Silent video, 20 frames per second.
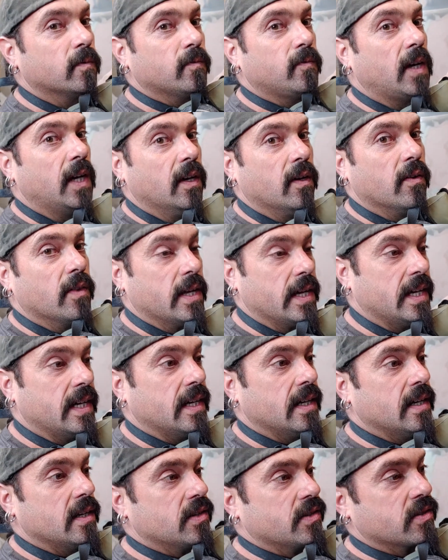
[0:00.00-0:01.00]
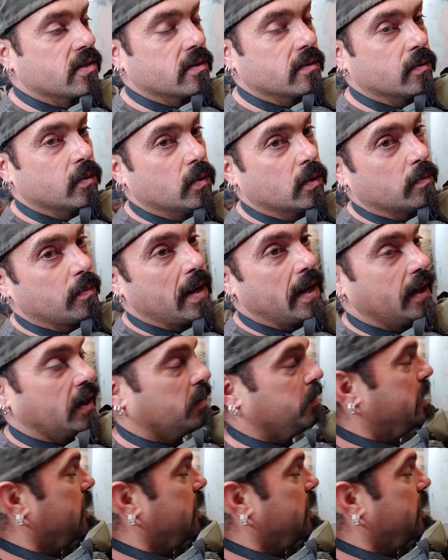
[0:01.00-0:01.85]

file the highs or bang them